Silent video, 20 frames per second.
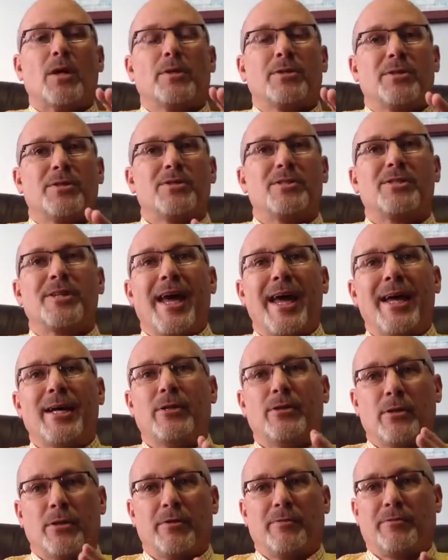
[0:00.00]
to say
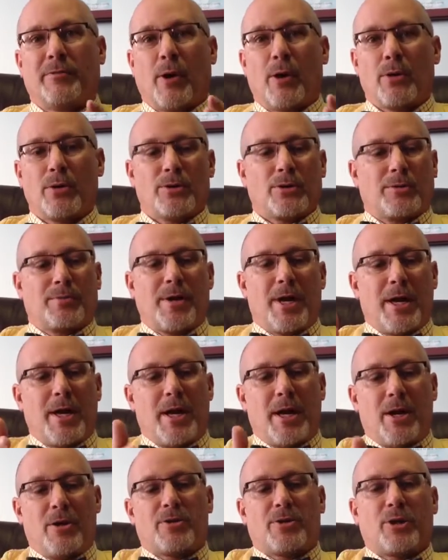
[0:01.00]
to the folks,
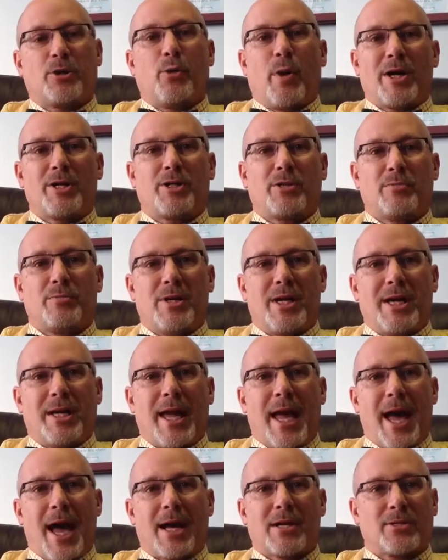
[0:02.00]
here's a question being
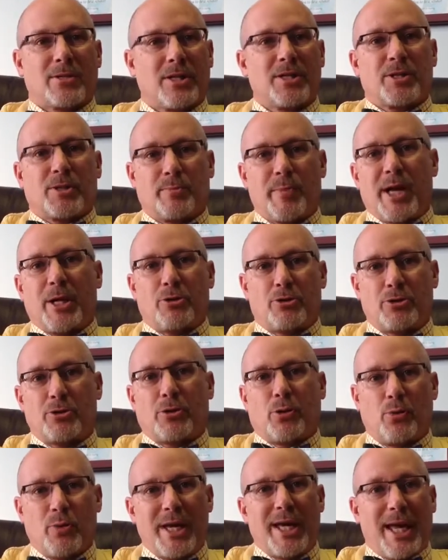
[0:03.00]
asked, let's make sure
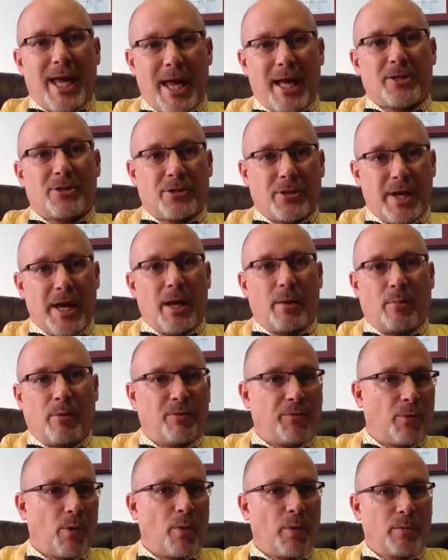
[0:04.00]
we answer it
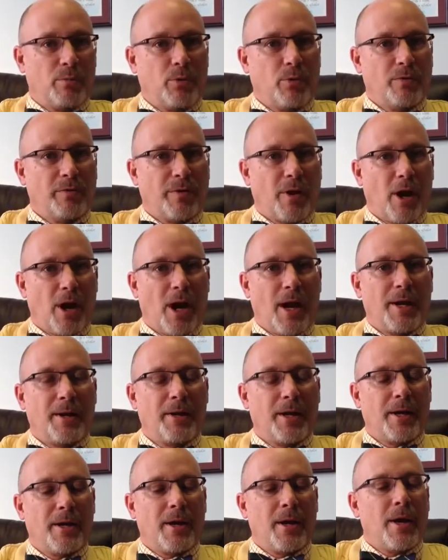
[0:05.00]
before we move on.
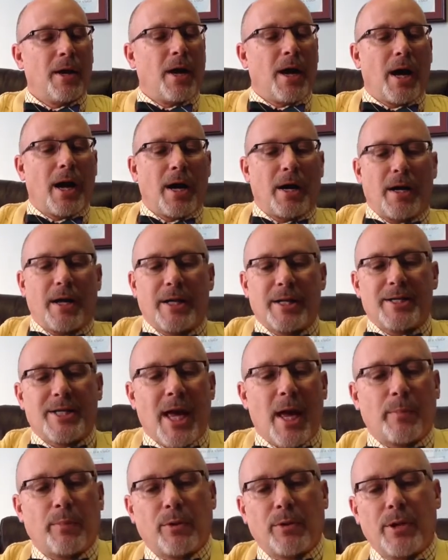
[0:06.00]
An
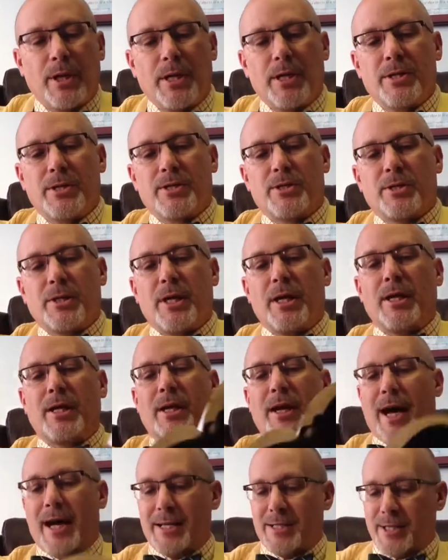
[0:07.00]
example is in
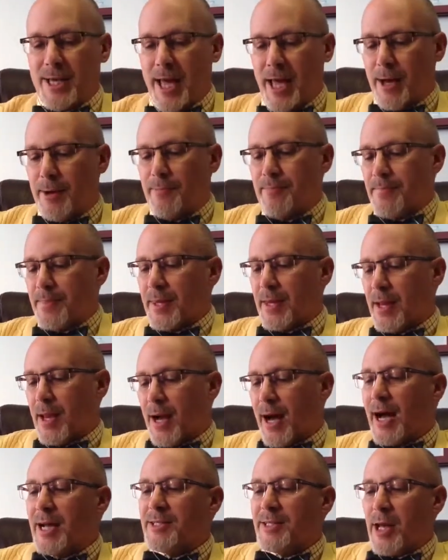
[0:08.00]
Isaiah
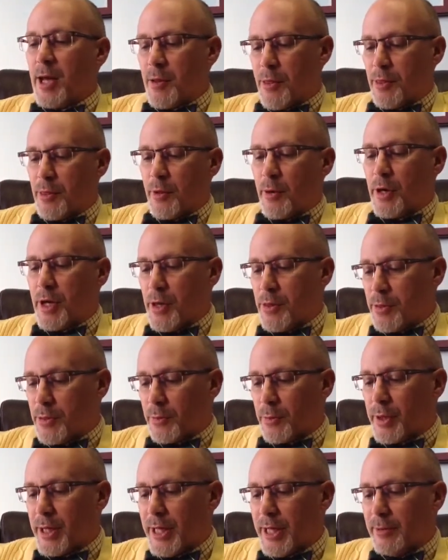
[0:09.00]

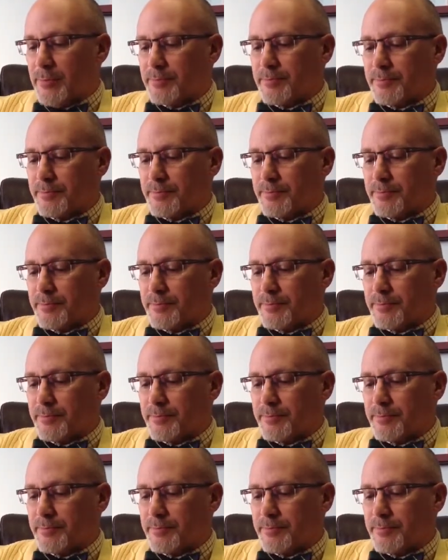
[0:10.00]
33,